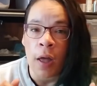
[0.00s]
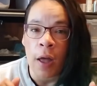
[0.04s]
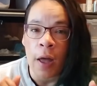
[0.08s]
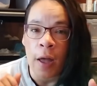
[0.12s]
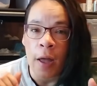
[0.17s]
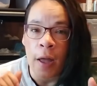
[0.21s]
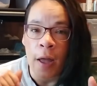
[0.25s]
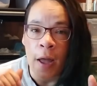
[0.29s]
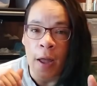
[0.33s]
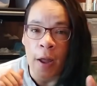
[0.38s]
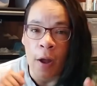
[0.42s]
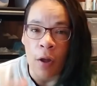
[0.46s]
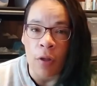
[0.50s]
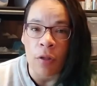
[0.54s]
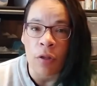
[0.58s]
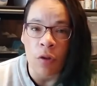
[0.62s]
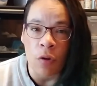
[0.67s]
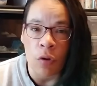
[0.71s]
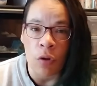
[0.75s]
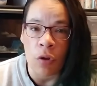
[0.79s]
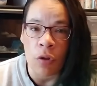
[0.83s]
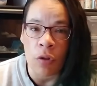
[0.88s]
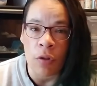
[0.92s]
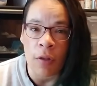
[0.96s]
I also
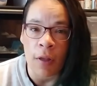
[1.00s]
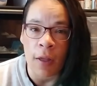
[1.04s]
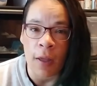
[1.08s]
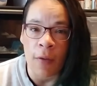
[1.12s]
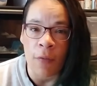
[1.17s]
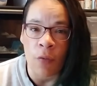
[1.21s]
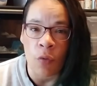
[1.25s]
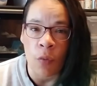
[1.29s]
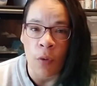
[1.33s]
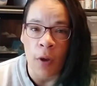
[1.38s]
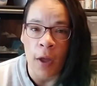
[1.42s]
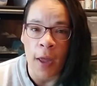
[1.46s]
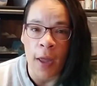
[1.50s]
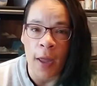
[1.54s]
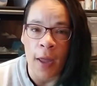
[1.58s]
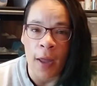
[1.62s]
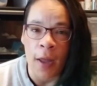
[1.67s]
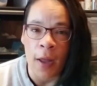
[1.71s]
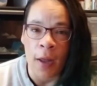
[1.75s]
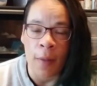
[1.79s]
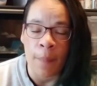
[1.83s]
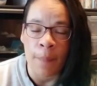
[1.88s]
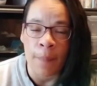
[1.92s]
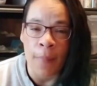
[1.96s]
used to give
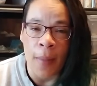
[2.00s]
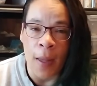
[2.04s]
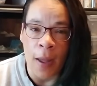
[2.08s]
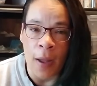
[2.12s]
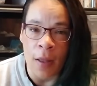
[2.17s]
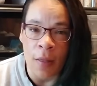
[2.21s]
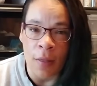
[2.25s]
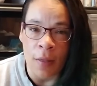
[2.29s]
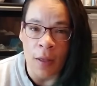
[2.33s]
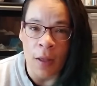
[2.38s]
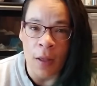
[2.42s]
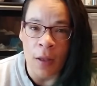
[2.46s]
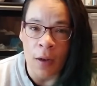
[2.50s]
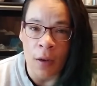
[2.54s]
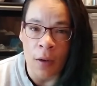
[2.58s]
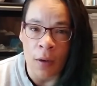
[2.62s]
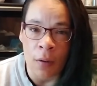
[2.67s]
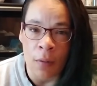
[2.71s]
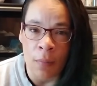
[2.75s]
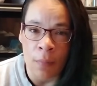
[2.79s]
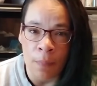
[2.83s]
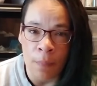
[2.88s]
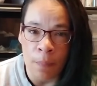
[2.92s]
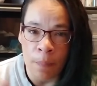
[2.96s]
away
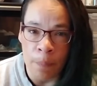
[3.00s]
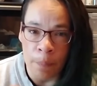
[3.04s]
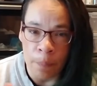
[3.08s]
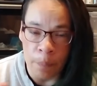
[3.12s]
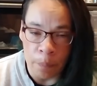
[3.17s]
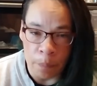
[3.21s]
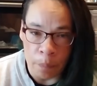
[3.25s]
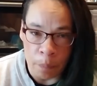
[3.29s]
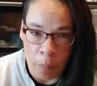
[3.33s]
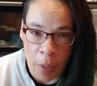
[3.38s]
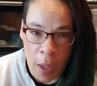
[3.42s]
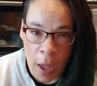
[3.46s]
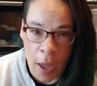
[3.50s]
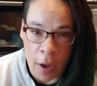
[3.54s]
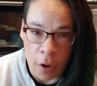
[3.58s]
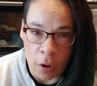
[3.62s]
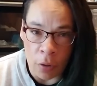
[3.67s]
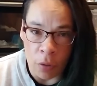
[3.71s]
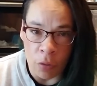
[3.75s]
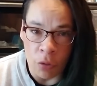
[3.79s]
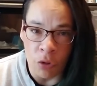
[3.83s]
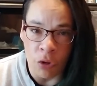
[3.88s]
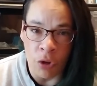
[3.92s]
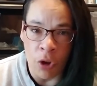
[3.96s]
magazine
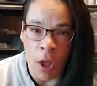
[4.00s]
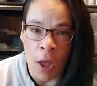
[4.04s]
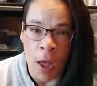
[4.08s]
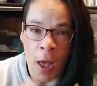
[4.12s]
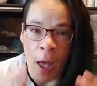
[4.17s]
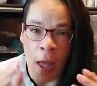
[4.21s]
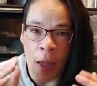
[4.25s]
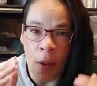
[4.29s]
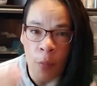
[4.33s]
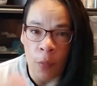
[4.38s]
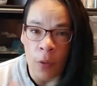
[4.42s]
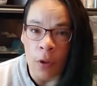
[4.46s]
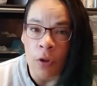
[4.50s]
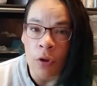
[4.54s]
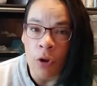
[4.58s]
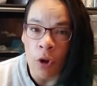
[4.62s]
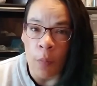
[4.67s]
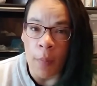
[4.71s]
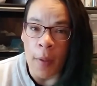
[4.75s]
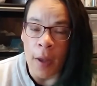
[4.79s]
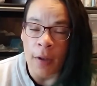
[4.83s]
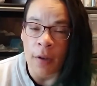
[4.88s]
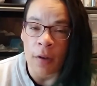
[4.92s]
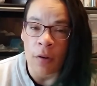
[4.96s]
patterns. I will
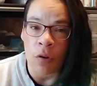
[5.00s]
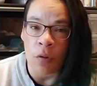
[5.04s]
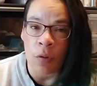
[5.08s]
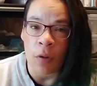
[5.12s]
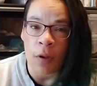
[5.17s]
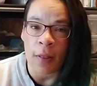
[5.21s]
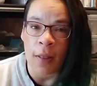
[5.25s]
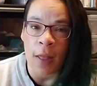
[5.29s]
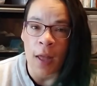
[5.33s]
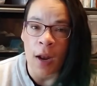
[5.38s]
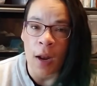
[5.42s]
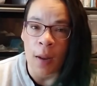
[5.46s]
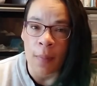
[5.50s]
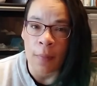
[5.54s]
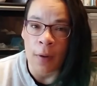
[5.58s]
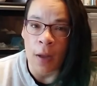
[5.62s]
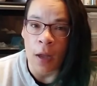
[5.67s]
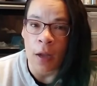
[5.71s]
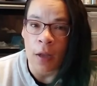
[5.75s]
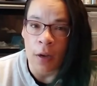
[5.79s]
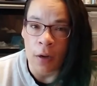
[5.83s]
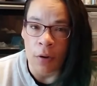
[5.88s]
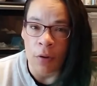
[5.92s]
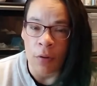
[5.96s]
go back to doing that. I'm
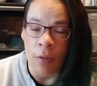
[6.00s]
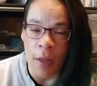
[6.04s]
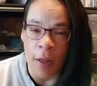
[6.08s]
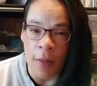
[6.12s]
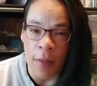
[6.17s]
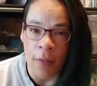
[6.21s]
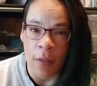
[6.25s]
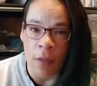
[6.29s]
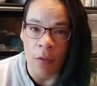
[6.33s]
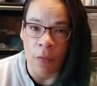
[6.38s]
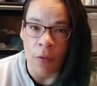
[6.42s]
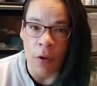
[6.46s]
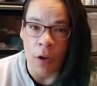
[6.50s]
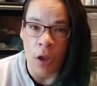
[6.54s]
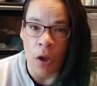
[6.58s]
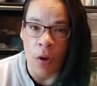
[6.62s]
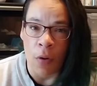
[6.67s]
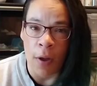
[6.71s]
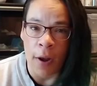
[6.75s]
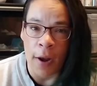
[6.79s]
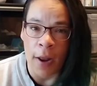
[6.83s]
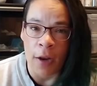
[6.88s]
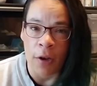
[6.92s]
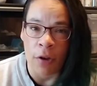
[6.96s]
not going to do that in this video,
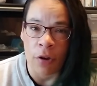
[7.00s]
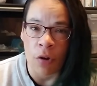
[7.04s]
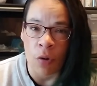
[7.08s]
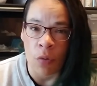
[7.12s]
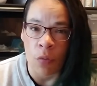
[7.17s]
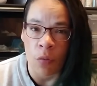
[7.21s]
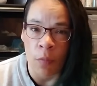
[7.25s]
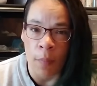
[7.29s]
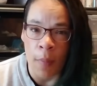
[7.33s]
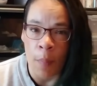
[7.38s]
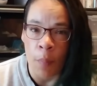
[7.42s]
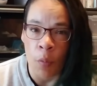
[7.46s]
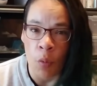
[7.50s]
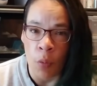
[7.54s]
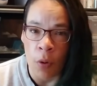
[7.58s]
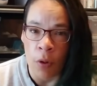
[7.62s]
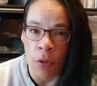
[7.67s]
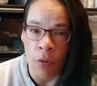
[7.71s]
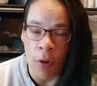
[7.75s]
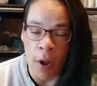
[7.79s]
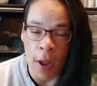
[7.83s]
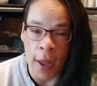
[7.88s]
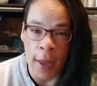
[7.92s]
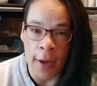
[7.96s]
and I don't remember
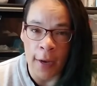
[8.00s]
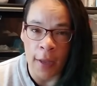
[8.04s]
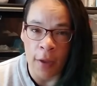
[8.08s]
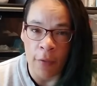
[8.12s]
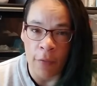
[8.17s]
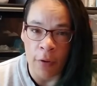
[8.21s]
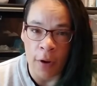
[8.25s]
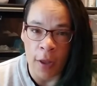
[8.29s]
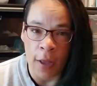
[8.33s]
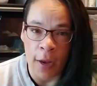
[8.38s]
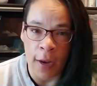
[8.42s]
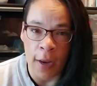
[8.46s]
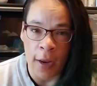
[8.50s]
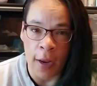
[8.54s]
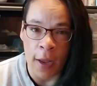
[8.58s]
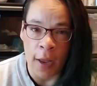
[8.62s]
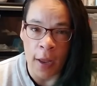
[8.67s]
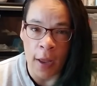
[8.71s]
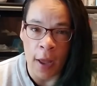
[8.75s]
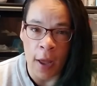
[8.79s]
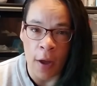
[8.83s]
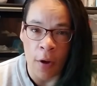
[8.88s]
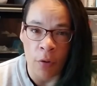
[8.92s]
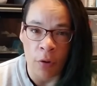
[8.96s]
whether I had given any
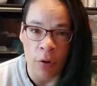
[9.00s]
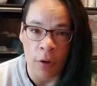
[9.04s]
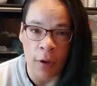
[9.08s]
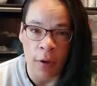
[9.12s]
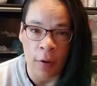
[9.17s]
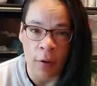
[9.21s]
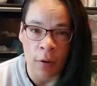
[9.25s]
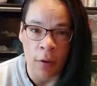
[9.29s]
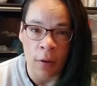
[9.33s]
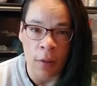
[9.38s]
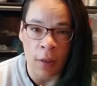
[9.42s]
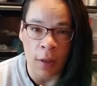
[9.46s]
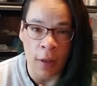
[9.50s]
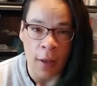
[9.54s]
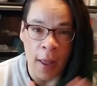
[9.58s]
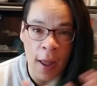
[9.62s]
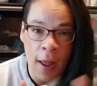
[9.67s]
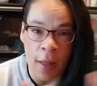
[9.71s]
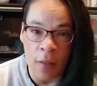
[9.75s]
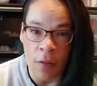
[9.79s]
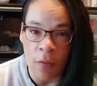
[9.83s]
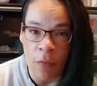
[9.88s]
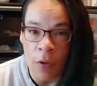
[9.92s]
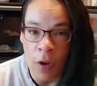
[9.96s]
out in the
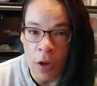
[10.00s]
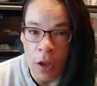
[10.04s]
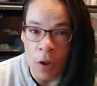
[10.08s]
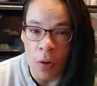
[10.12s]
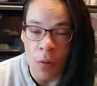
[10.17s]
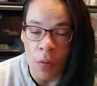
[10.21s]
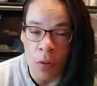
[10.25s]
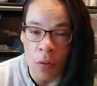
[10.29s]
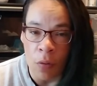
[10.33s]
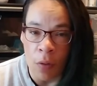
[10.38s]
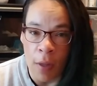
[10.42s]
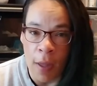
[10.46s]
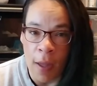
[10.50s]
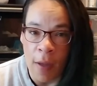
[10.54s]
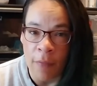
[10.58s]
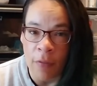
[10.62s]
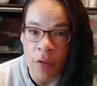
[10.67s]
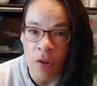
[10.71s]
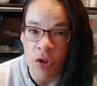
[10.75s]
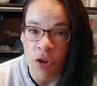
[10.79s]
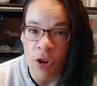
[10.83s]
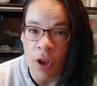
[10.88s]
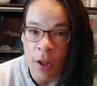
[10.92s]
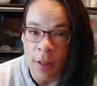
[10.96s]
last video, so I'll have
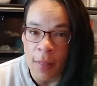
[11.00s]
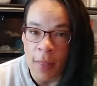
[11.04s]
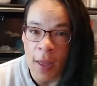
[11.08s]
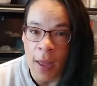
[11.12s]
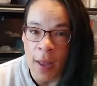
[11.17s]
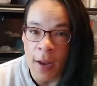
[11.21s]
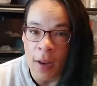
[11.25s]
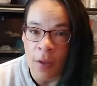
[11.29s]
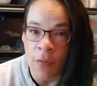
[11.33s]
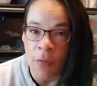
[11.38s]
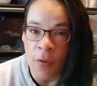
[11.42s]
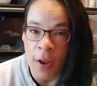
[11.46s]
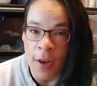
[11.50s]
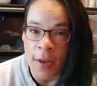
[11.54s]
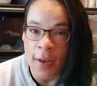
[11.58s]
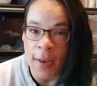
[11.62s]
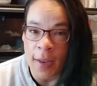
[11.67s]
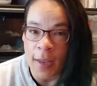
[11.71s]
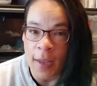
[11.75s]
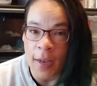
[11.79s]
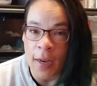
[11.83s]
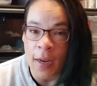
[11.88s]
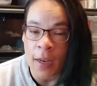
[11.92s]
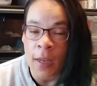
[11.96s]
to check that. If I
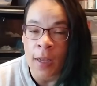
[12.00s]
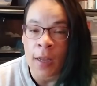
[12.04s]
did,